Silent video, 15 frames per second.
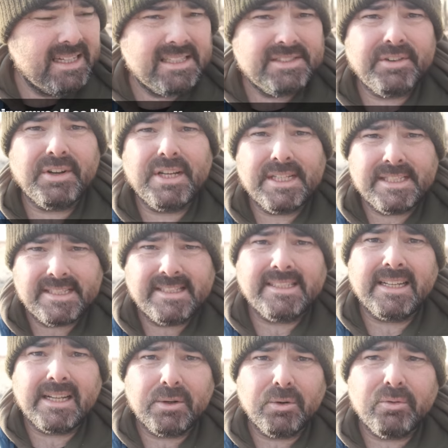it's very easy
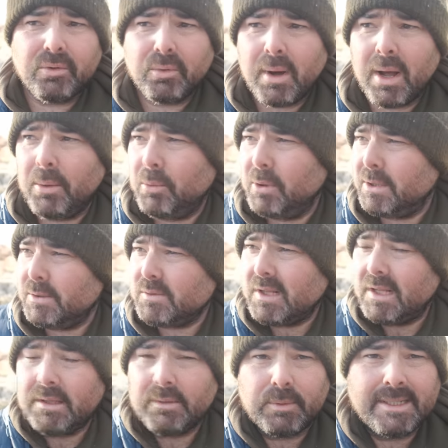to get overwhelmed when it was
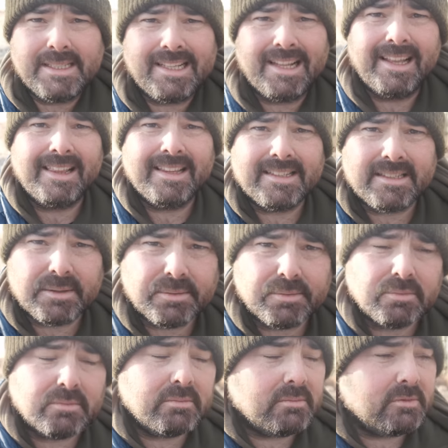like, when it's like this. I was
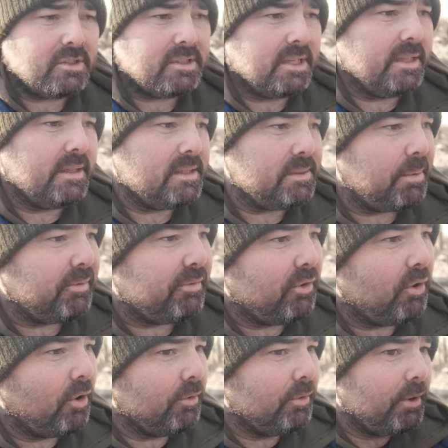just saying this
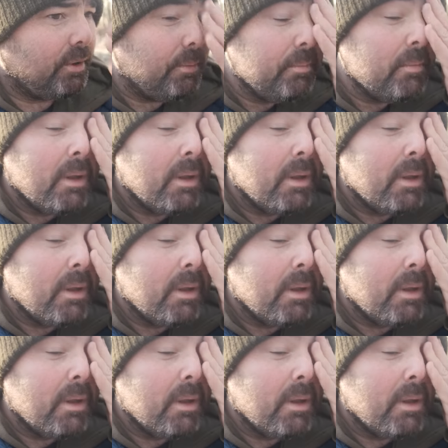before, and